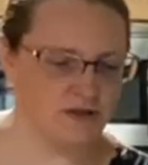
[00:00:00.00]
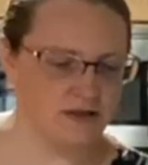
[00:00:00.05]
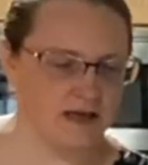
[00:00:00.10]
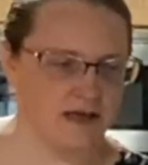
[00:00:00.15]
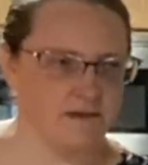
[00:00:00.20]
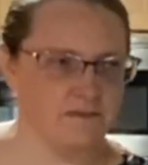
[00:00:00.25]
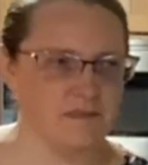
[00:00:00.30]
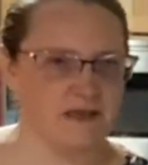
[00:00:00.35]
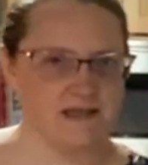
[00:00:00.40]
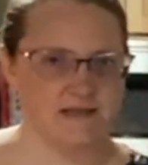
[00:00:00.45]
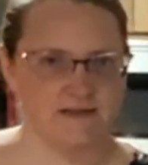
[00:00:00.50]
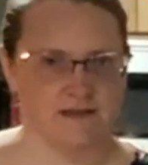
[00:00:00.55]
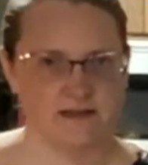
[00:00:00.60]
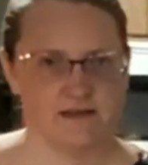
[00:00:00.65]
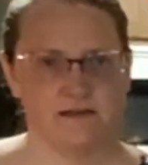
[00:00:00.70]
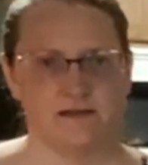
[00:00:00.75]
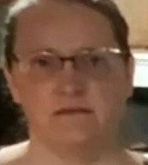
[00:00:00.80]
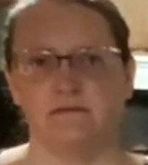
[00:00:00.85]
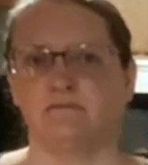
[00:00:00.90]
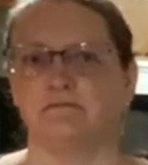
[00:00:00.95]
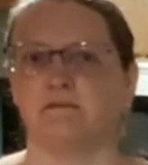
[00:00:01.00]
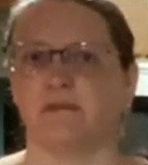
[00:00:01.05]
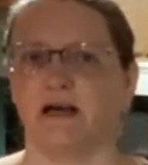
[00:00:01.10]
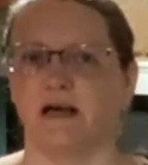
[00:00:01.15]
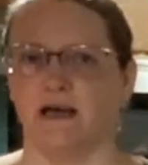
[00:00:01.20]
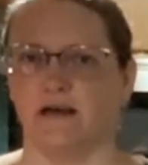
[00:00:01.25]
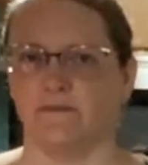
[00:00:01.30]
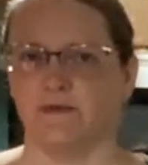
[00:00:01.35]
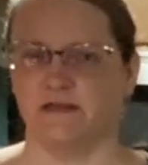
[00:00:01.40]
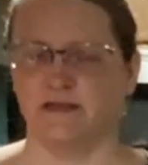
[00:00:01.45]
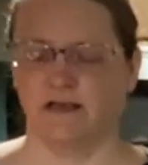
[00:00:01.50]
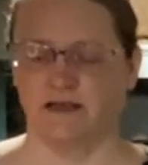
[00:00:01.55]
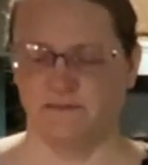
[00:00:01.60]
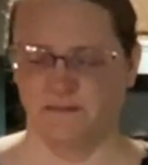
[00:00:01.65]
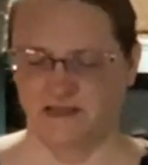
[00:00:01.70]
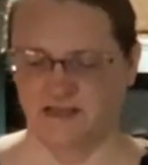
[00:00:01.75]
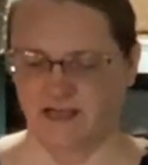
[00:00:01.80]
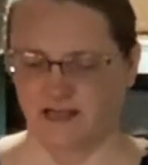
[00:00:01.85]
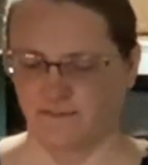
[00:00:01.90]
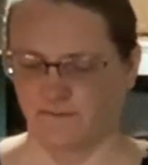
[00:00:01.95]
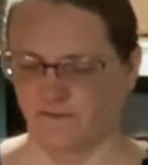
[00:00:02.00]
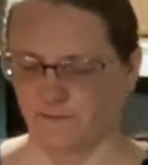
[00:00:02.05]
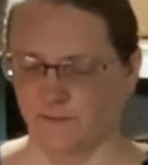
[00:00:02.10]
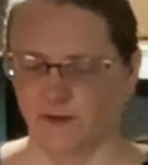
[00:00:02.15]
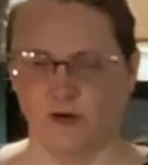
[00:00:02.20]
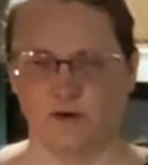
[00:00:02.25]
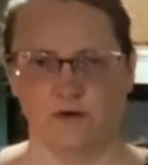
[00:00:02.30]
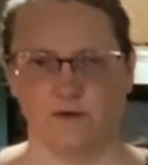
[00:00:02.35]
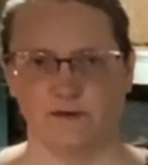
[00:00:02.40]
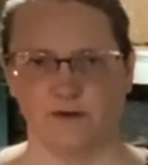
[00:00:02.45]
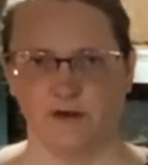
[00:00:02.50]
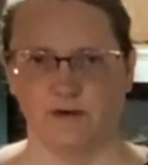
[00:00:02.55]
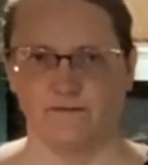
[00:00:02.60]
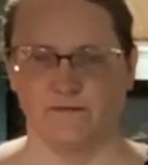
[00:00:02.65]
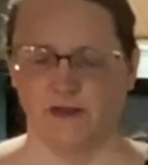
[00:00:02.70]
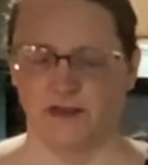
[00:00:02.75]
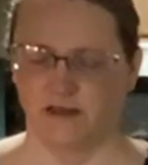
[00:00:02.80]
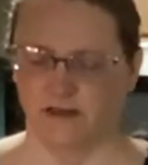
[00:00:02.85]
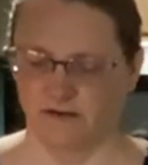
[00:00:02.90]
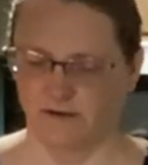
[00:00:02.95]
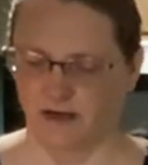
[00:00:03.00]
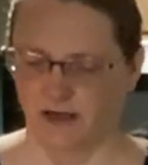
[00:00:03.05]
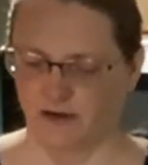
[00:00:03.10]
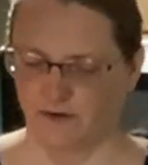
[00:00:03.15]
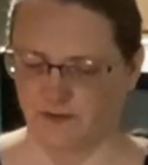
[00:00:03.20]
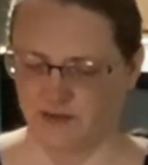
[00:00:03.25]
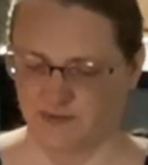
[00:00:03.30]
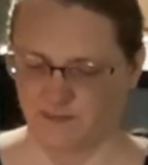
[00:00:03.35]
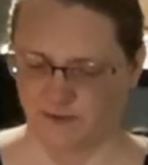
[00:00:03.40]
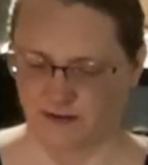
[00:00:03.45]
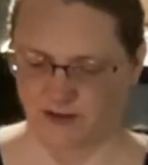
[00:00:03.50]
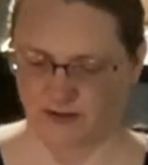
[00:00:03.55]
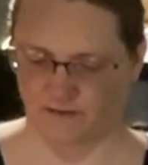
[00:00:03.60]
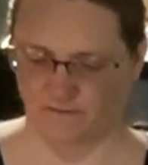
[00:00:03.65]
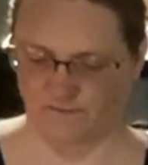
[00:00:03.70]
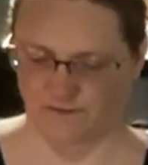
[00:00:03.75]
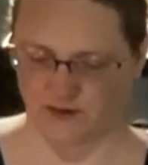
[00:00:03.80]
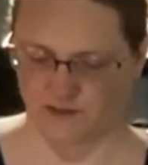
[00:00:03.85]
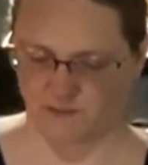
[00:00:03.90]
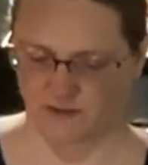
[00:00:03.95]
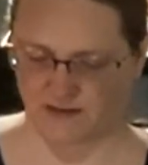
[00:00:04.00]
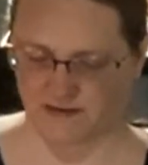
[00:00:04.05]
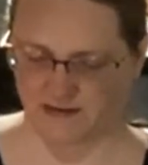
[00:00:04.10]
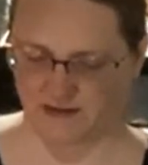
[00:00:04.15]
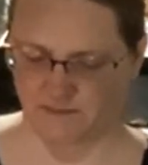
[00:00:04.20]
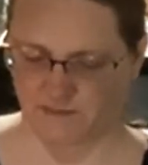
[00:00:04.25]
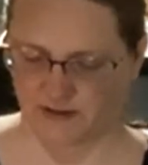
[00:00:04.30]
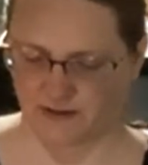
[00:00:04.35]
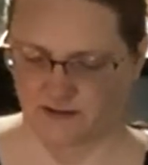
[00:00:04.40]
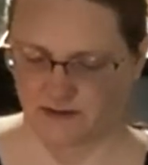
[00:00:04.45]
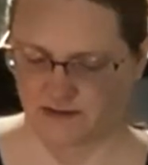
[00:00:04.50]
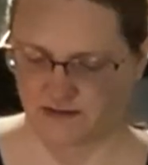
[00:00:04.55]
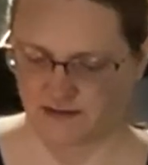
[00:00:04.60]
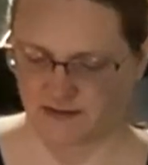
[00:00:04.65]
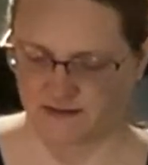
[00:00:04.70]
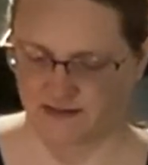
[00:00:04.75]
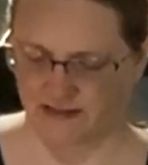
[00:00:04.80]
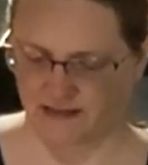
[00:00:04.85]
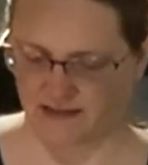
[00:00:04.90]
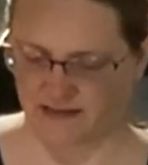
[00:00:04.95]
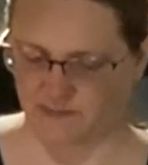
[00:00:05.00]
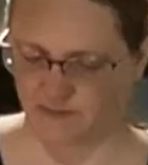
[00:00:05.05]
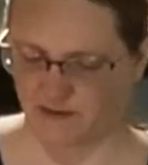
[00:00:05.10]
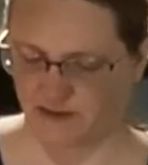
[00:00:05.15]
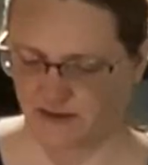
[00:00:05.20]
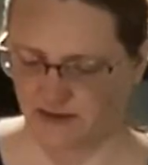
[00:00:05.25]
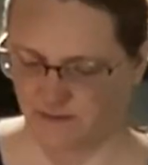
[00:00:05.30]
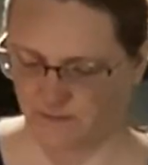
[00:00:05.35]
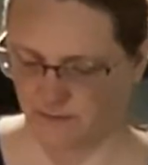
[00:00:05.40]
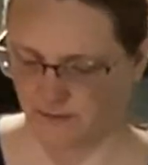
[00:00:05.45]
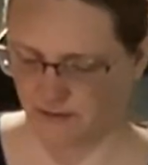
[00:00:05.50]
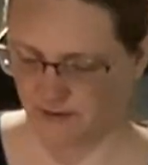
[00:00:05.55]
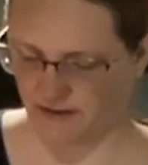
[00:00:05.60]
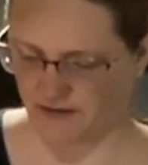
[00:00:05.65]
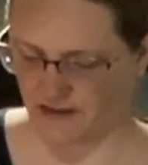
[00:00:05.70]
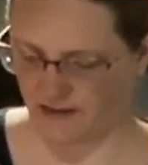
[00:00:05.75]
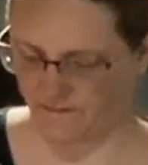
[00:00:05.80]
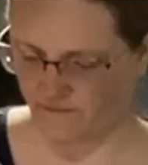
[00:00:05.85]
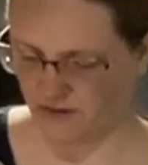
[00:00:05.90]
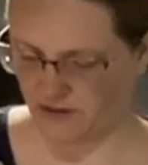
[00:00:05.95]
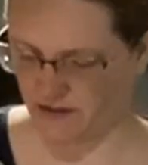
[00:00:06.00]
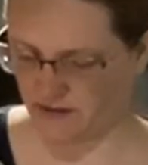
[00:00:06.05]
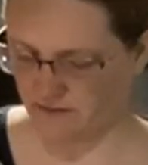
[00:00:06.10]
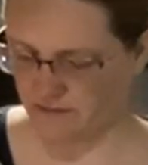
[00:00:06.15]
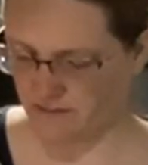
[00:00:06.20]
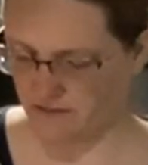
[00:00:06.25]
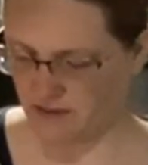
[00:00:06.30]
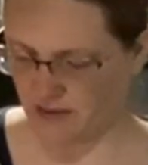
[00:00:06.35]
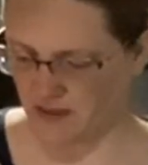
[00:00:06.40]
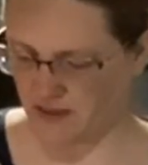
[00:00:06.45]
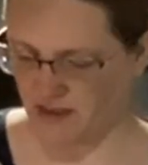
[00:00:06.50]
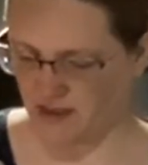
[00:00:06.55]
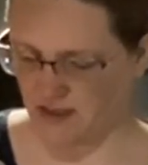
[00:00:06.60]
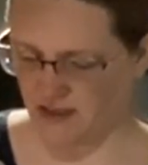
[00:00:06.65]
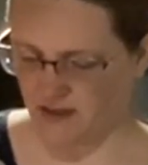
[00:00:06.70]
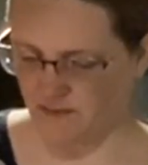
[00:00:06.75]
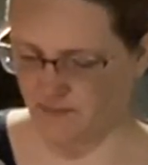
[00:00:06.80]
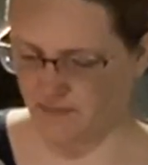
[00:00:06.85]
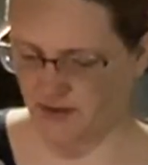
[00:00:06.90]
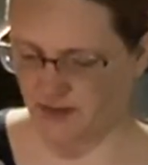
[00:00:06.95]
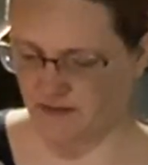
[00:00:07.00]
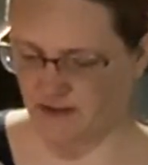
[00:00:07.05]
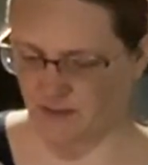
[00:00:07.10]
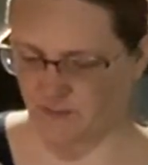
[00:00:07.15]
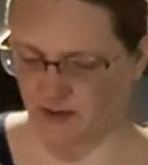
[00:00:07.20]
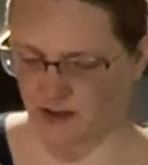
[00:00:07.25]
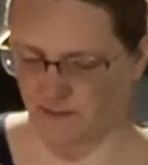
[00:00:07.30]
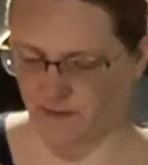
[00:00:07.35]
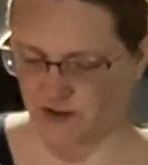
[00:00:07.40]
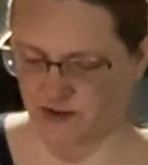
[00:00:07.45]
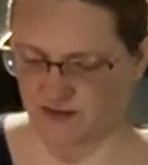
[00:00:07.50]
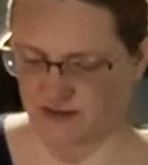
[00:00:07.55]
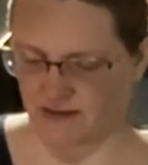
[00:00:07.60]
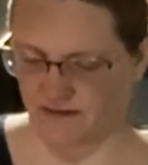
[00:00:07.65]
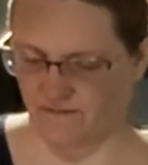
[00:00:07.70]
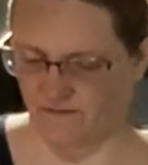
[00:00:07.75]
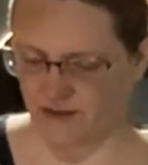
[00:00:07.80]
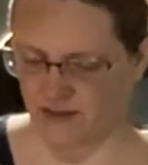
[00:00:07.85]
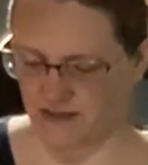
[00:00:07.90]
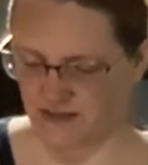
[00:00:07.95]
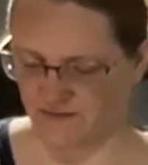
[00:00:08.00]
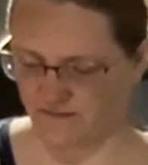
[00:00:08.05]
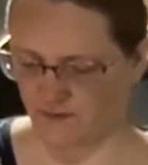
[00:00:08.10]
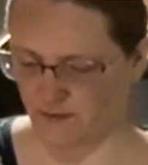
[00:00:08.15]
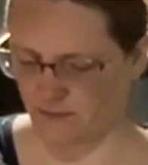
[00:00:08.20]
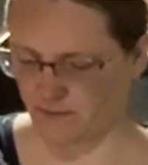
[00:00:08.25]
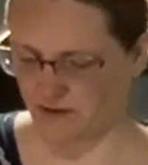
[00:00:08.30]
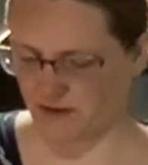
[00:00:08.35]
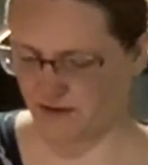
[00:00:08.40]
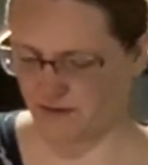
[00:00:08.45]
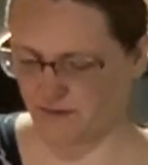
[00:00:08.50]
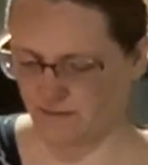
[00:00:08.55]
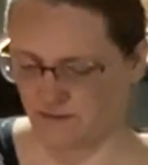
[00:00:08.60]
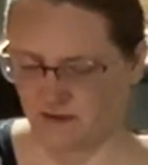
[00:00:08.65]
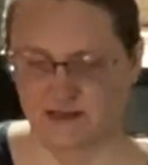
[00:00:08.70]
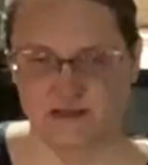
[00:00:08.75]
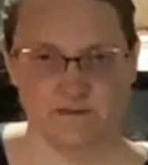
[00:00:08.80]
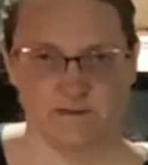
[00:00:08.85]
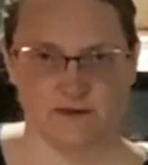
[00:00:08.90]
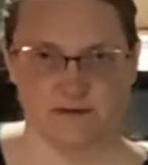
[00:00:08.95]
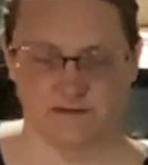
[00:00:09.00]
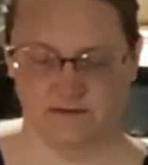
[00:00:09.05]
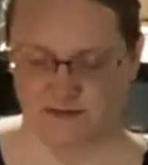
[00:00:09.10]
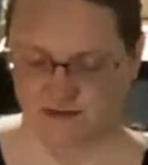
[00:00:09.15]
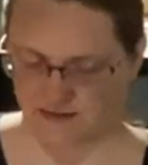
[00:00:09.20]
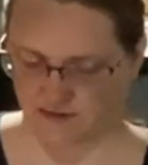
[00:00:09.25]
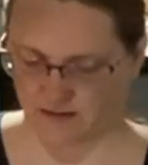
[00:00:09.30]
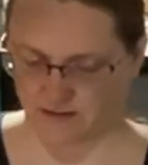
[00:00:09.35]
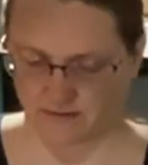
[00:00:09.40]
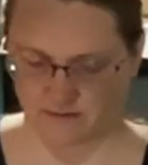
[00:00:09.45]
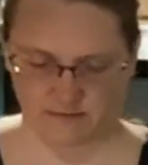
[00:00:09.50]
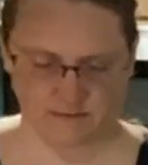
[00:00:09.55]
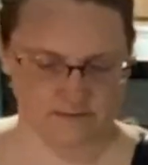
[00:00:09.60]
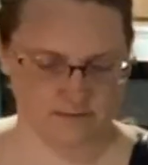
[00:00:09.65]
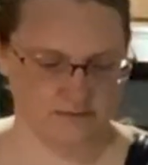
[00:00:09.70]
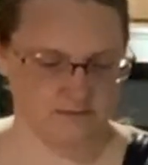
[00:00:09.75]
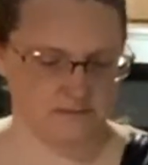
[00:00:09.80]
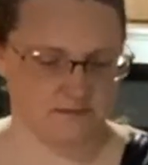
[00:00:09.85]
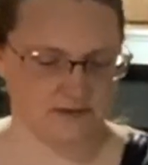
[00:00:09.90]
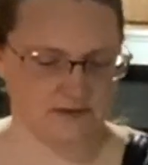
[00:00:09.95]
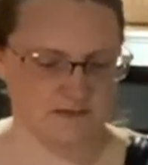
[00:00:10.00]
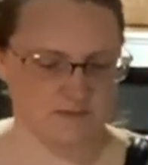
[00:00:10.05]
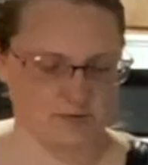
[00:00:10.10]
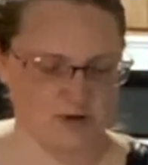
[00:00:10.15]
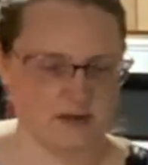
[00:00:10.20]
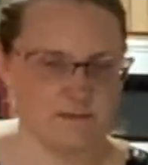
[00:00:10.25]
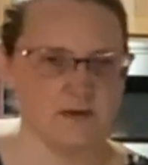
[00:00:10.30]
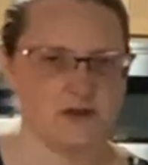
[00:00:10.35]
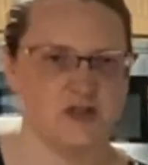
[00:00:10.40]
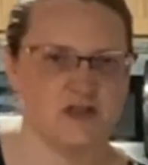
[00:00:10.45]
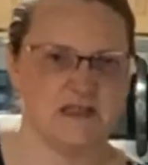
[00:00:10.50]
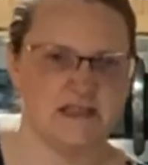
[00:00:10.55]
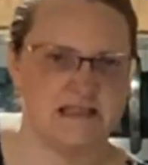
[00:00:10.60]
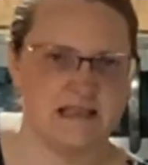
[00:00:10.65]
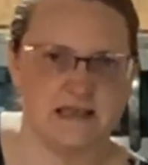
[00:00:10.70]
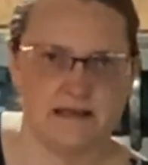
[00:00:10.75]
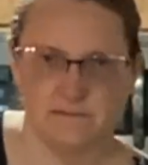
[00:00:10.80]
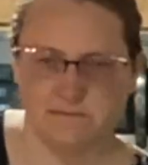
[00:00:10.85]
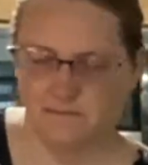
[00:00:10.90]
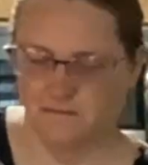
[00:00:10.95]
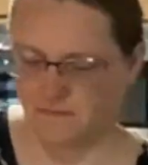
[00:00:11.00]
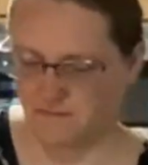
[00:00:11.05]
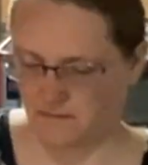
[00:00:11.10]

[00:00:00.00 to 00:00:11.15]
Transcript: on mixing, I have a timestamp from an earlier video I always put out for the mixing part because I explained it more in that video, but I'm probably just going to fast forward it through this one, so pretty much the same.